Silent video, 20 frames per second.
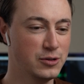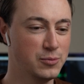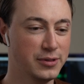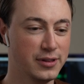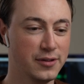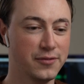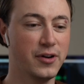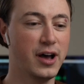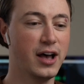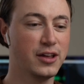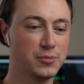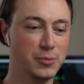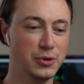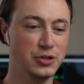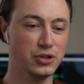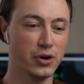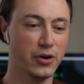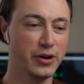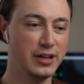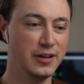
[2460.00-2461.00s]
but the vast
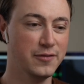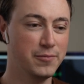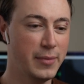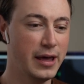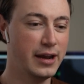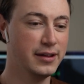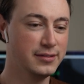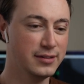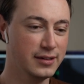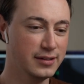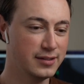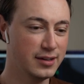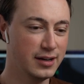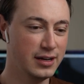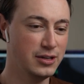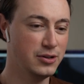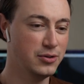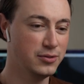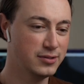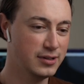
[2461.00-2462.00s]
majority of medicines that
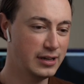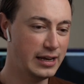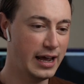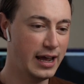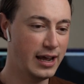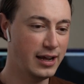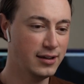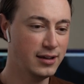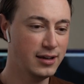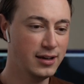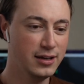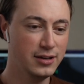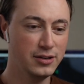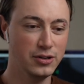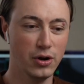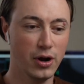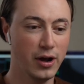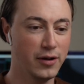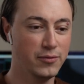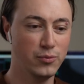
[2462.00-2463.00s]
are used today,
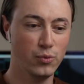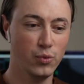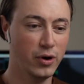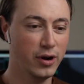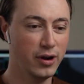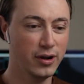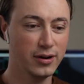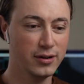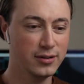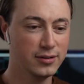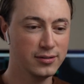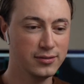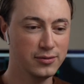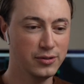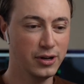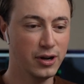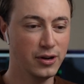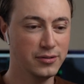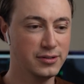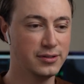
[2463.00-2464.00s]
were
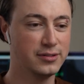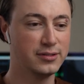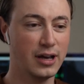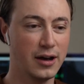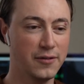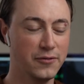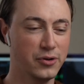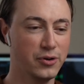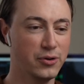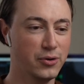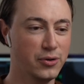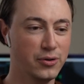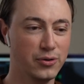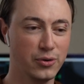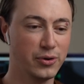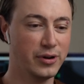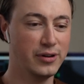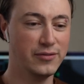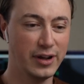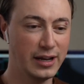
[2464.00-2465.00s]
discovered
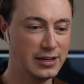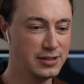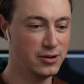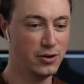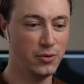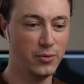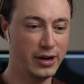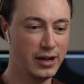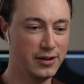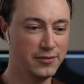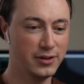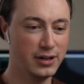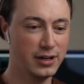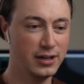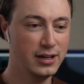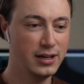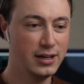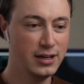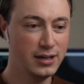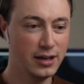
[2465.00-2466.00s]
or invented or
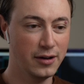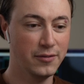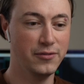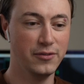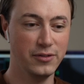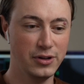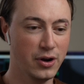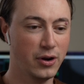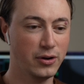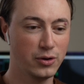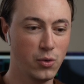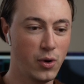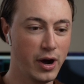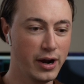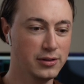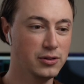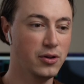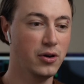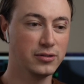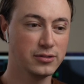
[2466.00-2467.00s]
whatever of
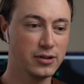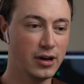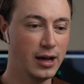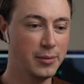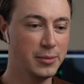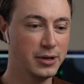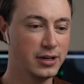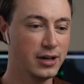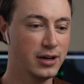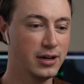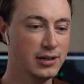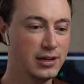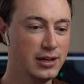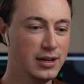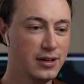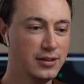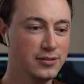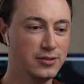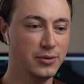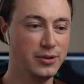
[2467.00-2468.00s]
quite a long time ago.
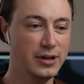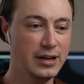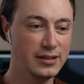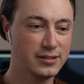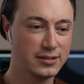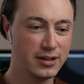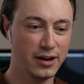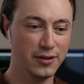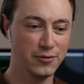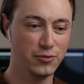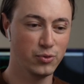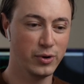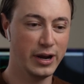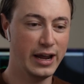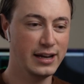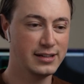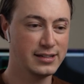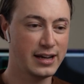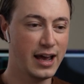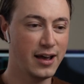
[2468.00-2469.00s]
So it is kind of
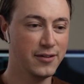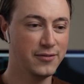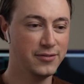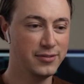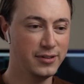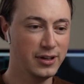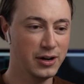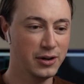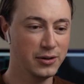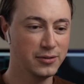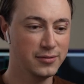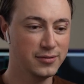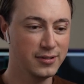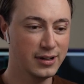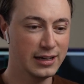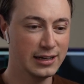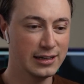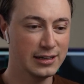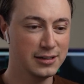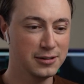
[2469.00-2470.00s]
rare to have
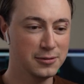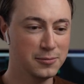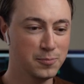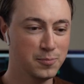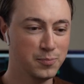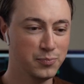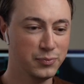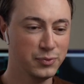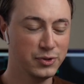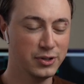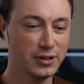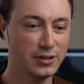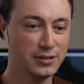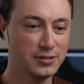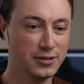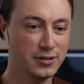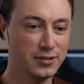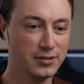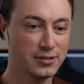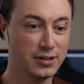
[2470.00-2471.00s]

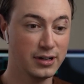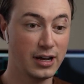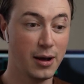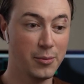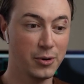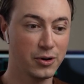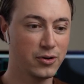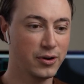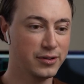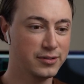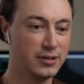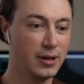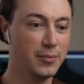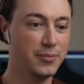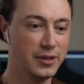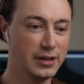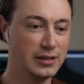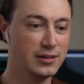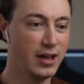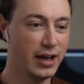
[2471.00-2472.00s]
to come across
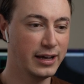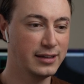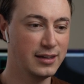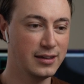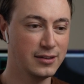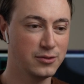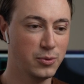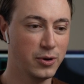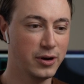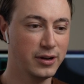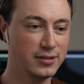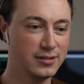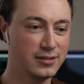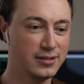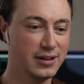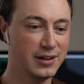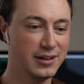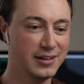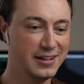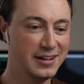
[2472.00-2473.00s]
something like this where it's
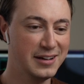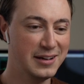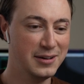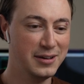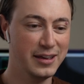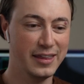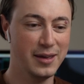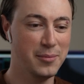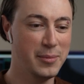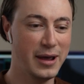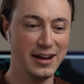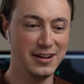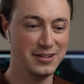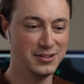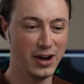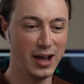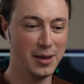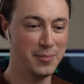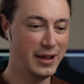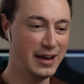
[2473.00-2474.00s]
they made a
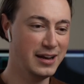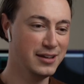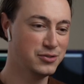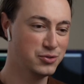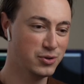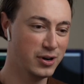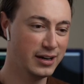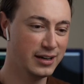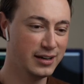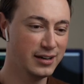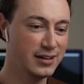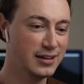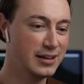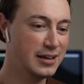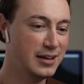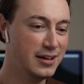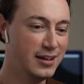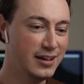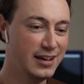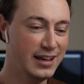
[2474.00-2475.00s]
diabetes drug and
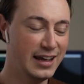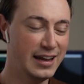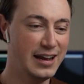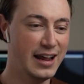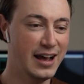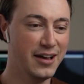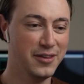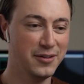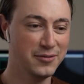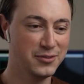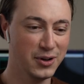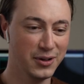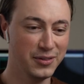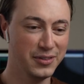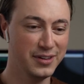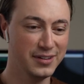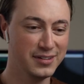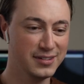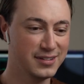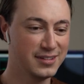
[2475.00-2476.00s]
now they've got
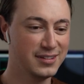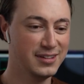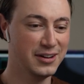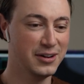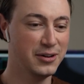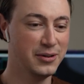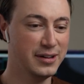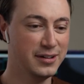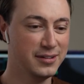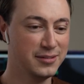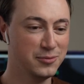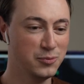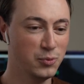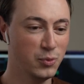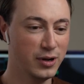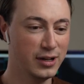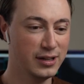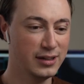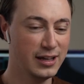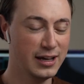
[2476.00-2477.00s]
this
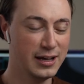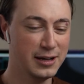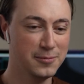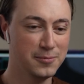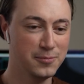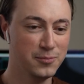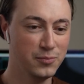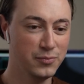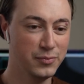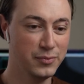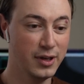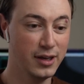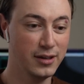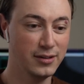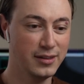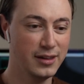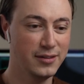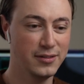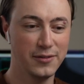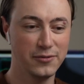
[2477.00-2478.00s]

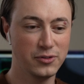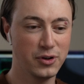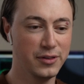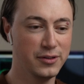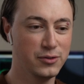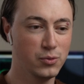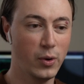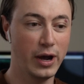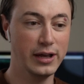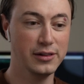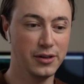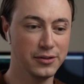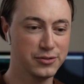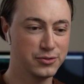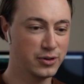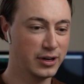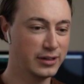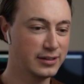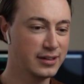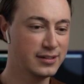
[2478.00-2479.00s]
they've got this weight loss
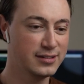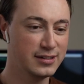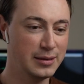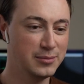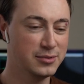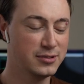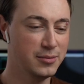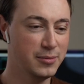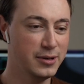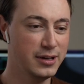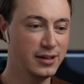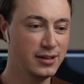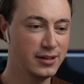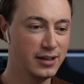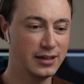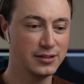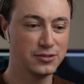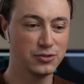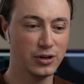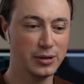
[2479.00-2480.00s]
drug that seems to be
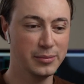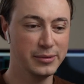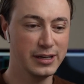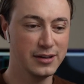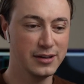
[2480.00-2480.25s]
extremely